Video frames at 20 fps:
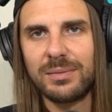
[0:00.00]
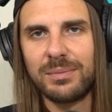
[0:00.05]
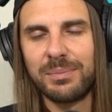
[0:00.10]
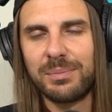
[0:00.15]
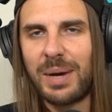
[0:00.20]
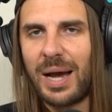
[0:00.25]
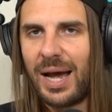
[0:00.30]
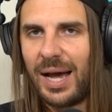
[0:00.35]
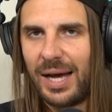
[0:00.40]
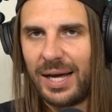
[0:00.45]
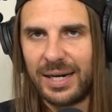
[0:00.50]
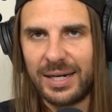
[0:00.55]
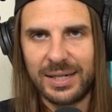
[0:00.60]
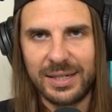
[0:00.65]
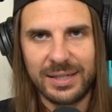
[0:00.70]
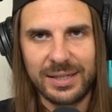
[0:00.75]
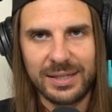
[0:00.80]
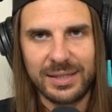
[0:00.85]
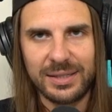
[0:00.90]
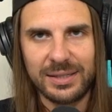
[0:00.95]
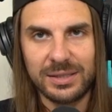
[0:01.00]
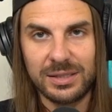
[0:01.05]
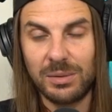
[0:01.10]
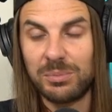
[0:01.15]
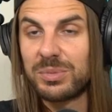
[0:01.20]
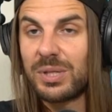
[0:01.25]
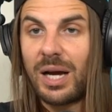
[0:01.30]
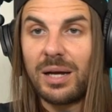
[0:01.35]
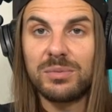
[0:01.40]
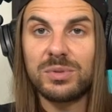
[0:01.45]
bad.
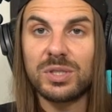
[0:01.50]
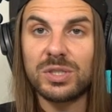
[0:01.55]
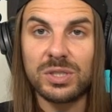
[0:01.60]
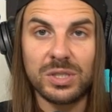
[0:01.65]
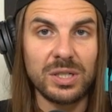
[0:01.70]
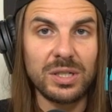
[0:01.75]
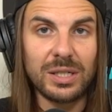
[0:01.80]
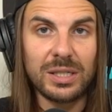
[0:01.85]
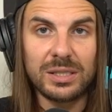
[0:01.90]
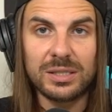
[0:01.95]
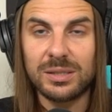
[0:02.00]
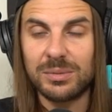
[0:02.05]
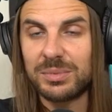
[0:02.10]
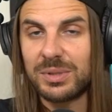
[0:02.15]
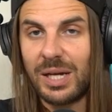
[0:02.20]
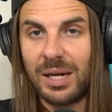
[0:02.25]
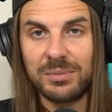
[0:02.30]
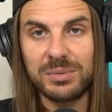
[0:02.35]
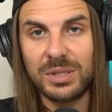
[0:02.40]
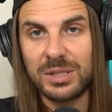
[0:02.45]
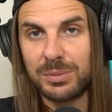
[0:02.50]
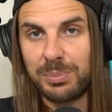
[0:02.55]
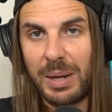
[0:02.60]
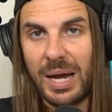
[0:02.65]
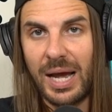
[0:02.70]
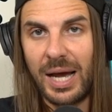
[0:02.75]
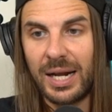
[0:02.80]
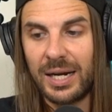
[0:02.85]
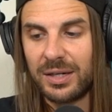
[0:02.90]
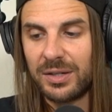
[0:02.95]
Sometimes it's good, sometimes it's
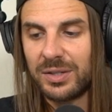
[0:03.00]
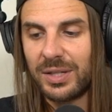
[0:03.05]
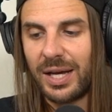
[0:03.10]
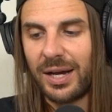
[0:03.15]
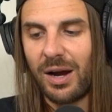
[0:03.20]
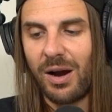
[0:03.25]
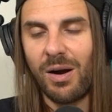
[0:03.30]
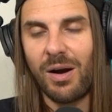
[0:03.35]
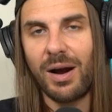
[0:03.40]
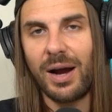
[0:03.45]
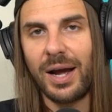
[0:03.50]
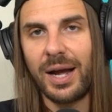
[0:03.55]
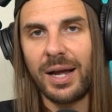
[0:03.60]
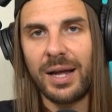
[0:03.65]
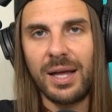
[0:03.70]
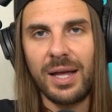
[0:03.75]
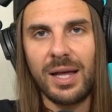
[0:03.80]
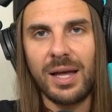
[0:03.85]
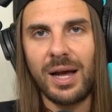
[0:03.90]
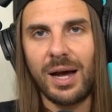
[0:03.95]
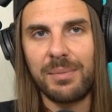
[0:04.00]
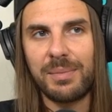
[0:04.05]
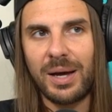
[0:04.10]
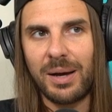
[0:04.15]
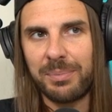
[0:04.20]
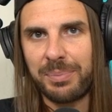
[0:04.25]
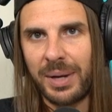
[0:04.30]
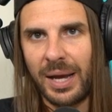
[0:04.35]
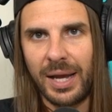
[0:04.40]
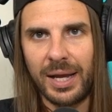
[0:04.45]
bad. And you're like, all right, I'm
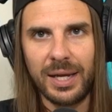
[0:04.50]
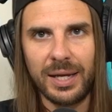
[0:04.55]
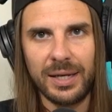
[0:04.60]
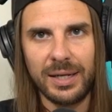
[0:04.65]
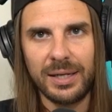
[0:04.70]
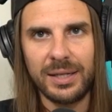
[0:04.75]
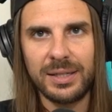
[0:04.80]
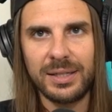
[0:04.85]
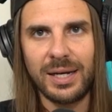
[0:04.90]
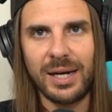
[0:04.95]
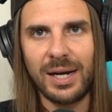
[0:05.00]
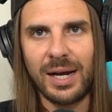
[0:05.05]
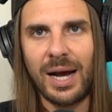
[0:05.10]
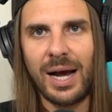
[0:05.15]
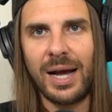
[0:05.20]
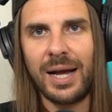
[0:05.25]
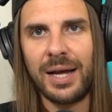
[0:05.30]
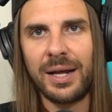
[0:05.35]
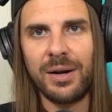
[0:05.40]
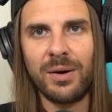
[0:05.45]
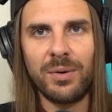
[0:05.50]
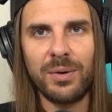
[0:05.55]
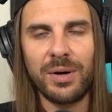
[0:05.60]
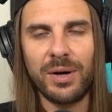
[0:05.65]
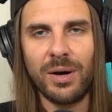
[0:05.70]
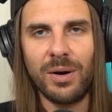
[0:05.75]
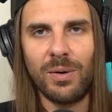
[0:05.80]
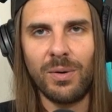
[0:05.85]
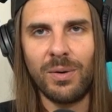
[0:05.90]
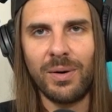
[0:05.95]
not paying a guy I don't
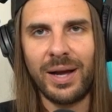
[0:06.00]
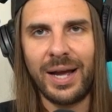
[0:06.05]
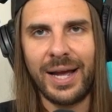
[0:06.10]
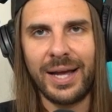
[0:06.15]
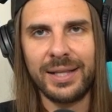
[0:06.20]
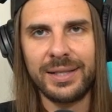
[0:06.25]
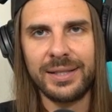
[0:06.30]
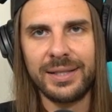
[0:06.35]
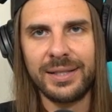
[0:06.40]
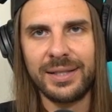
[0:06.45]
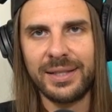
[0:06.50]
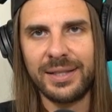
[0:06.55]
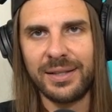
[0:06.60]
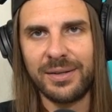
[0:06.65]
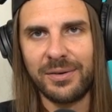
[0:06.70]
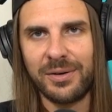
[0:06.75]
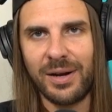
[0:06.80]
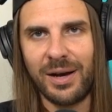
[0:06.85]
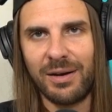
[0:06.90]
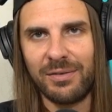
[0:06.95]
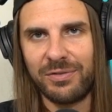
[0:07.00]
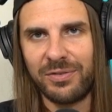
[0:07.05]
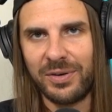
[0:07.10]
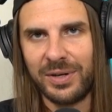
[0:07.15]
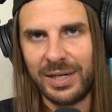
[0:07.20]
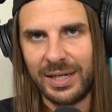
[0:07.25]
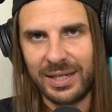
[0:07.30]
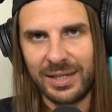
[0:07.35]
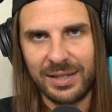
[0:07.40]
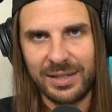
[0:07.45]
know and they're not
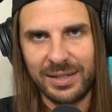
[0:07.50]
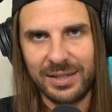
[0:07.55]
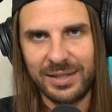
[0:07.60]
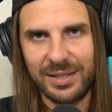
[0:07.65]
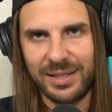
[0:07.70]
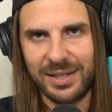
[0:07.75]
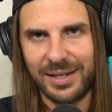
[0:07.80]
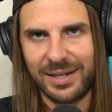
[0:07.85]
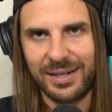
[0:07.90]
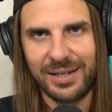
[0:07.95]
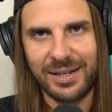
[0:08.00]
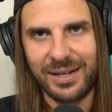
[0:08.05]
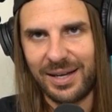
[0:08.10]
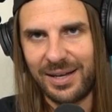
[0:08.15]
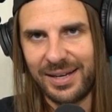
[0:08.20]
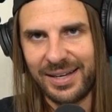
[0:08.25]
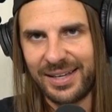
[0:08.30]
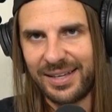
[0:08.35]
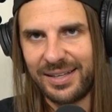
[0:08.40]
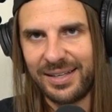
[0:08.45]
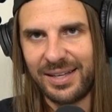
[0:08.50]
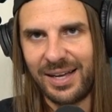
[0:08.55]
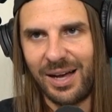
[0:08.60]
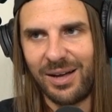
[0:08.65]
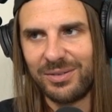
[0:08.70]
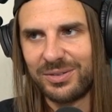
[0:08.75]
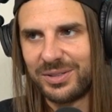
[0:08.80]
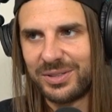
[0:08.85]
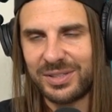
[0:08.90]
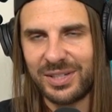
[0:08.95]
funny. Like,
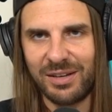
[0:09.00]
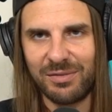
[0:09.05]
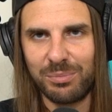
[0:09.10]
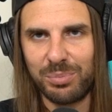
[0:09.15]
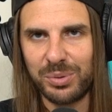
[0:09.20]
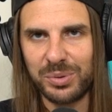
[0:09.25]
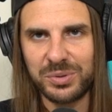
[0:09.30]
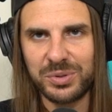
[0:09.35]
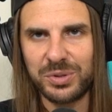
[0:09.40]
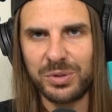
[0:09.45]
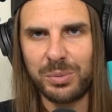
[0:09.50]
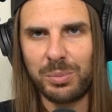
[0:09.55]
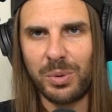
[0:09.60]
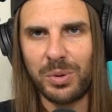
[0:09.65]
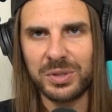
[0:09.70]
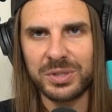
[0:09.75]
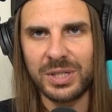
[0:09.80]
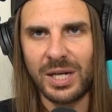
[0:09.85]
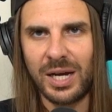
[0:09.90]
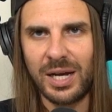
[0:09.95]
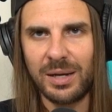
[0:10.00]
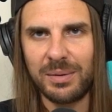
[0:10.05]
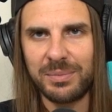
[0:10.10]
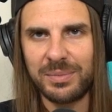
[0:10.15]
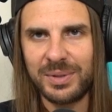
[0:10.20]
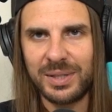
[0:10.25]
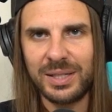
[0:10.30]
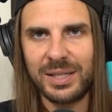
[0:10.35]
I'll just have Bruce do more time.